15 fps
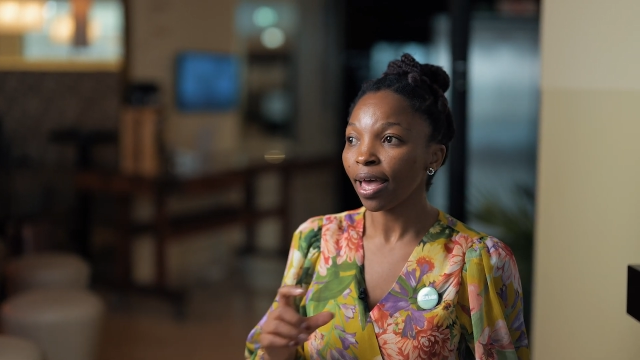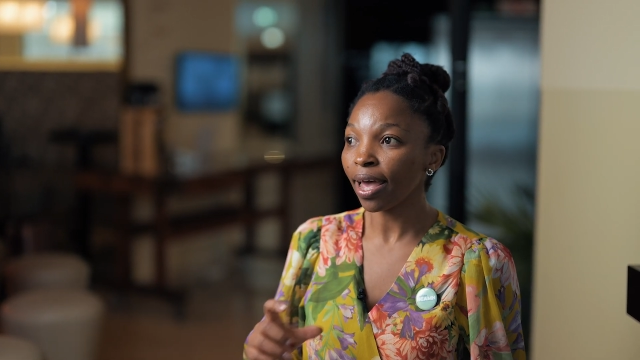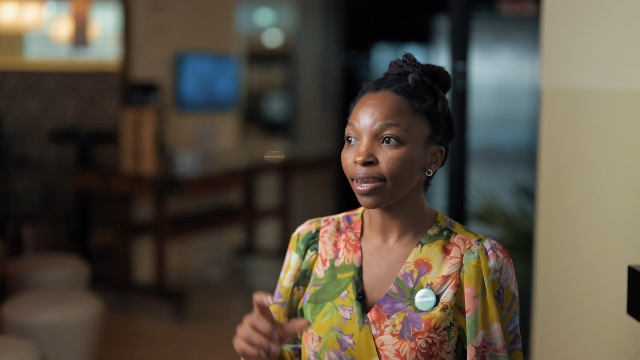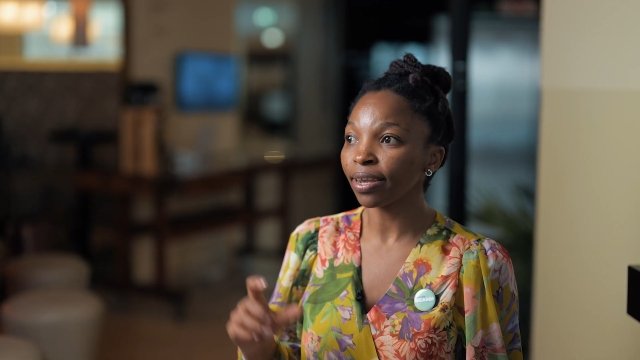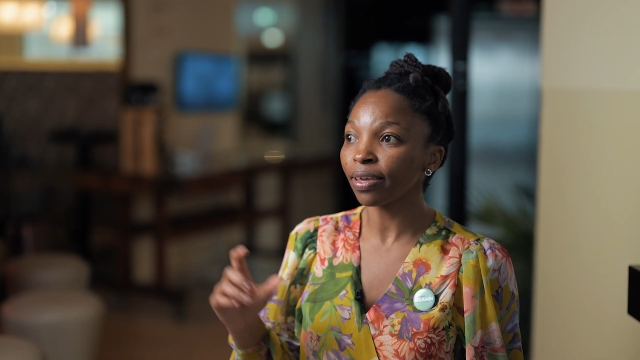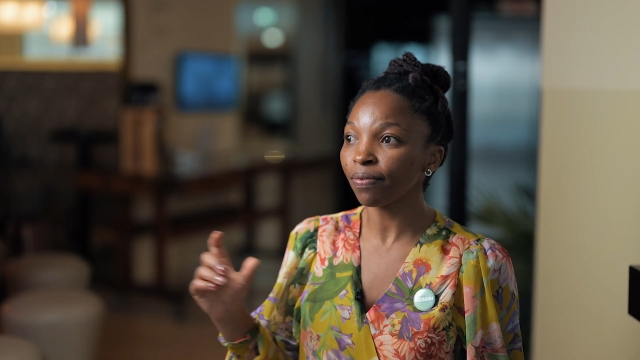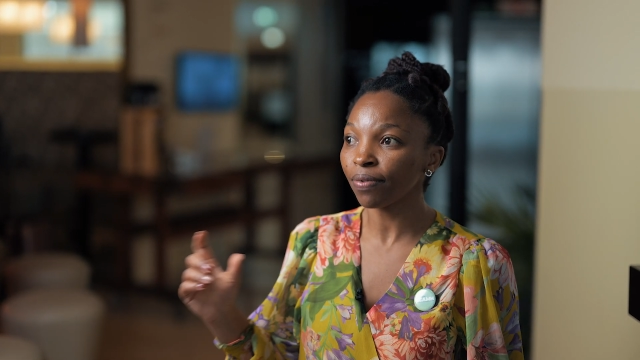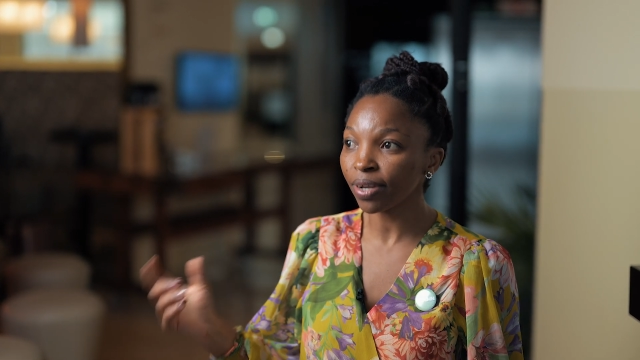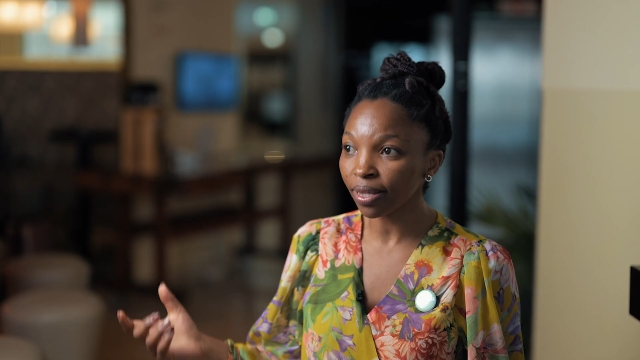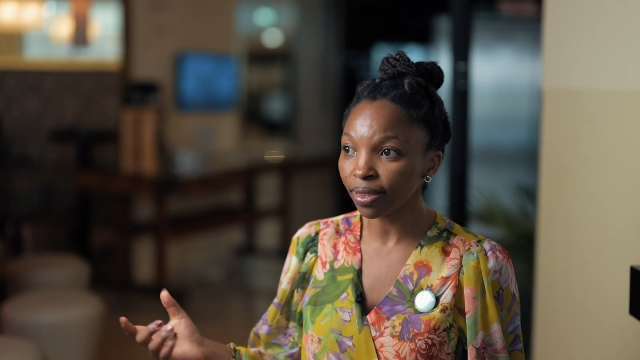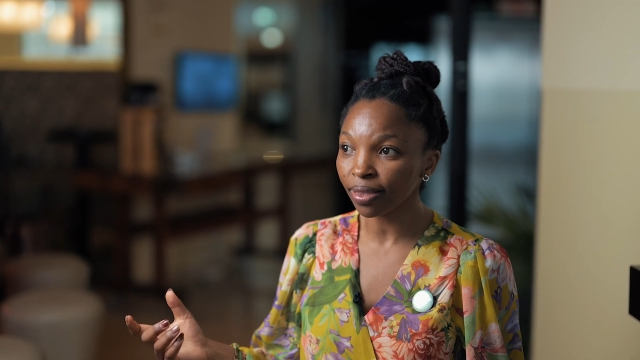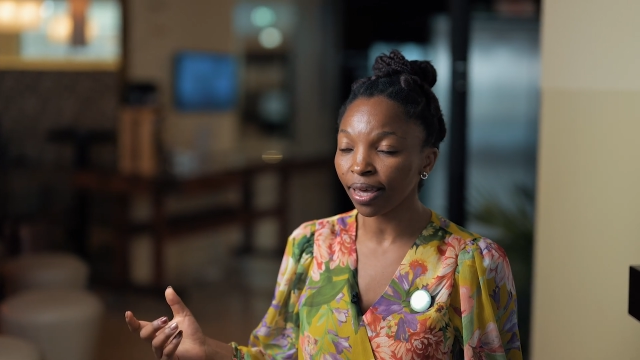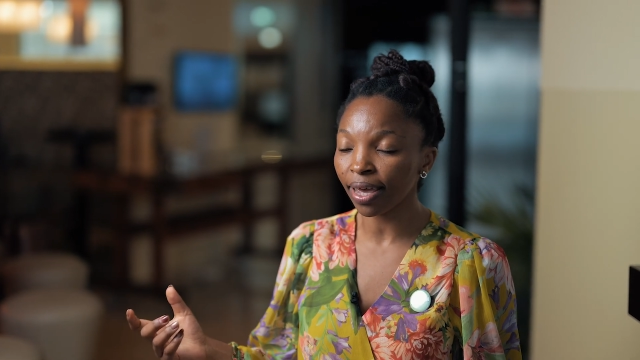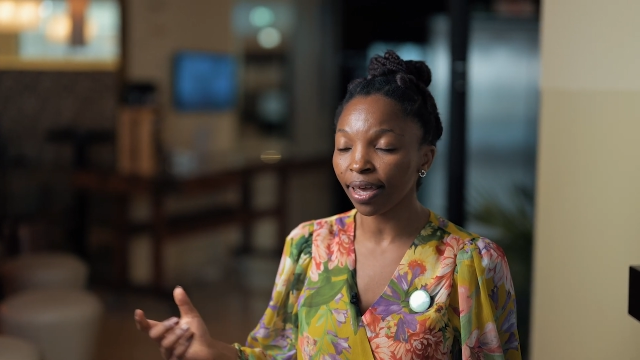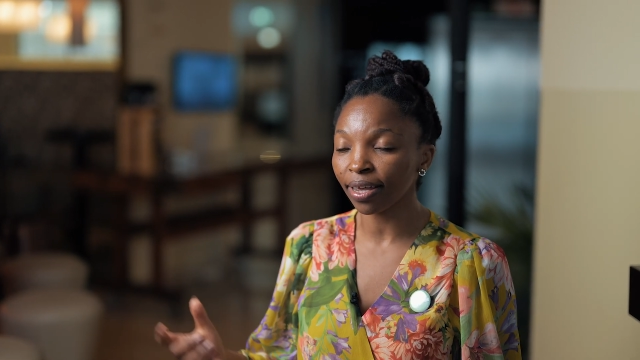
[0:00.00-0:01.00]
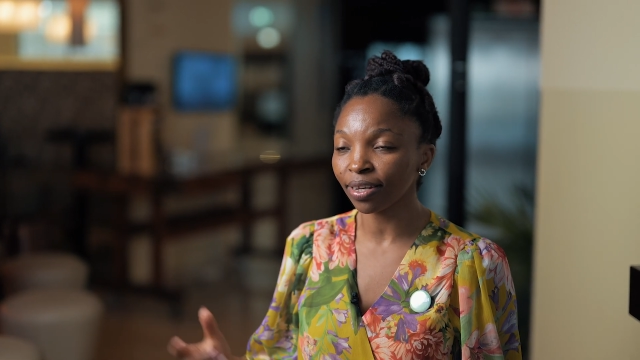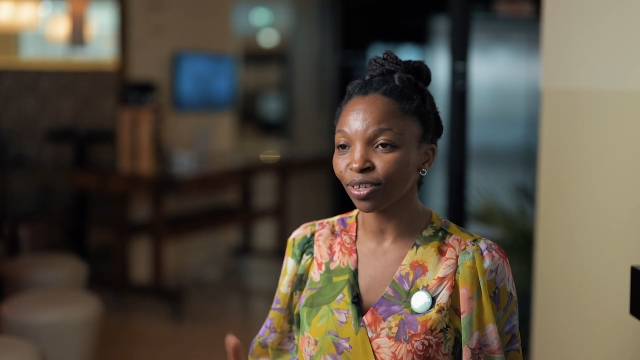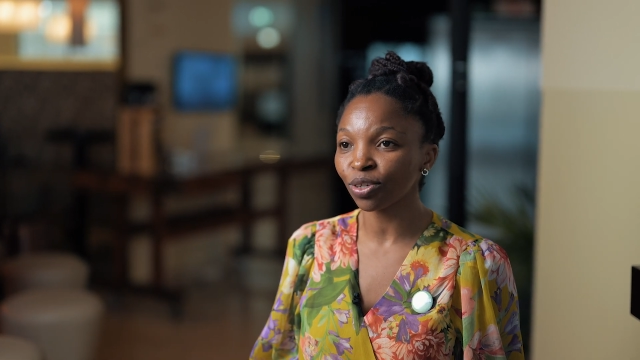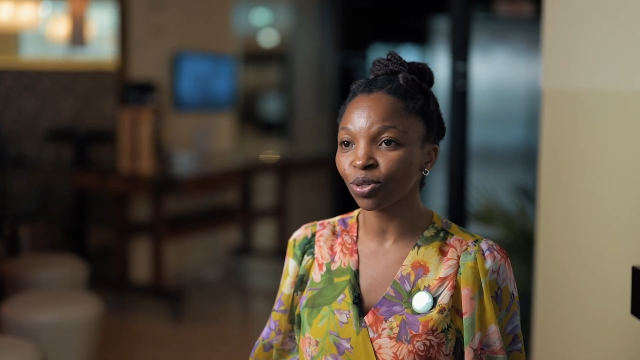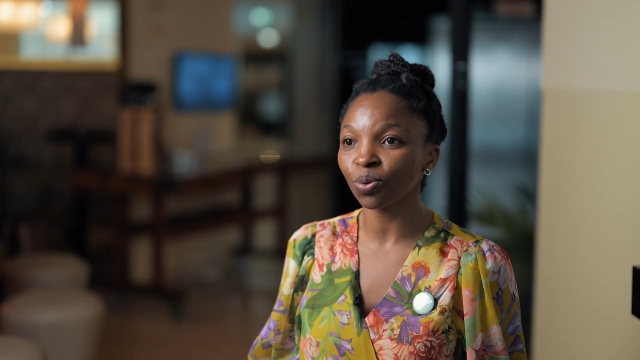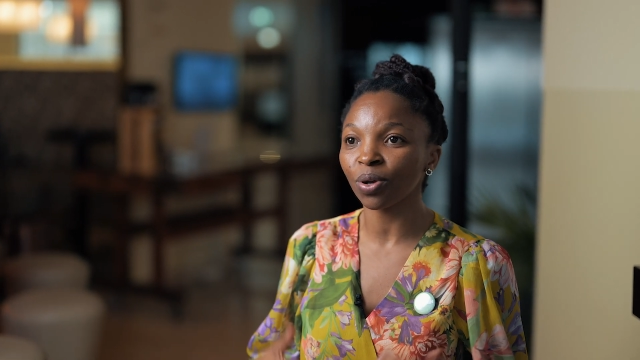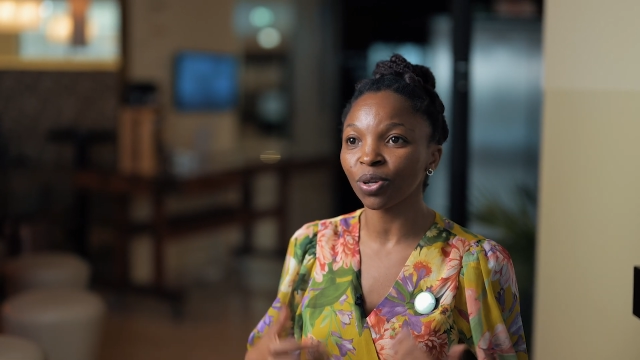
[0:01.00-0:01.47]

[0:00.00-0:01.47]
and even in the end to